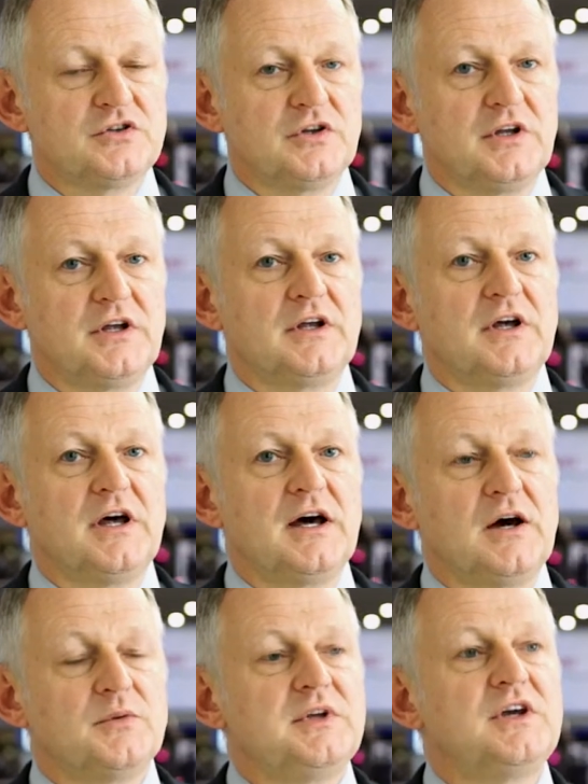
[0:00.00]
on
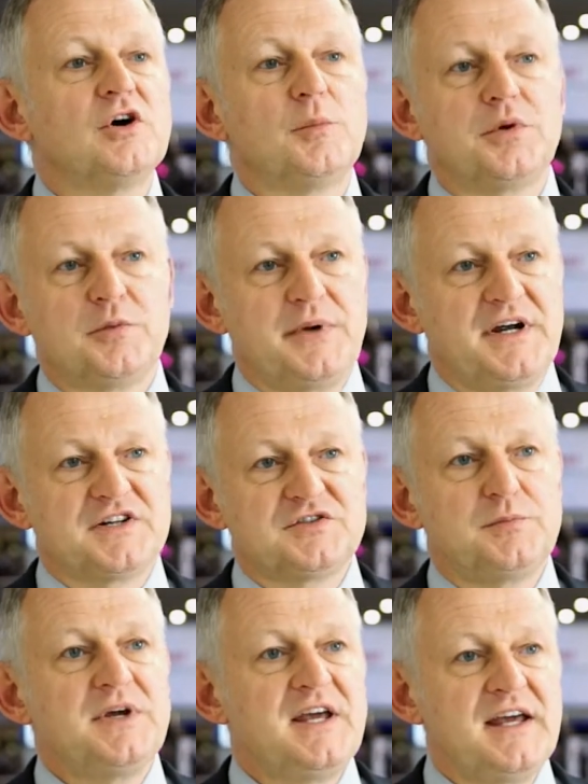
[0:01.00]
how the copper
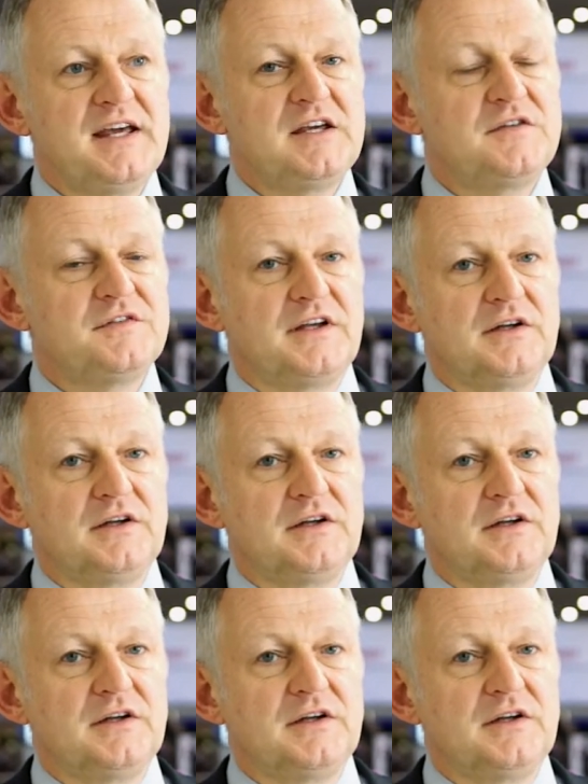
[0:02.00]
pairs behave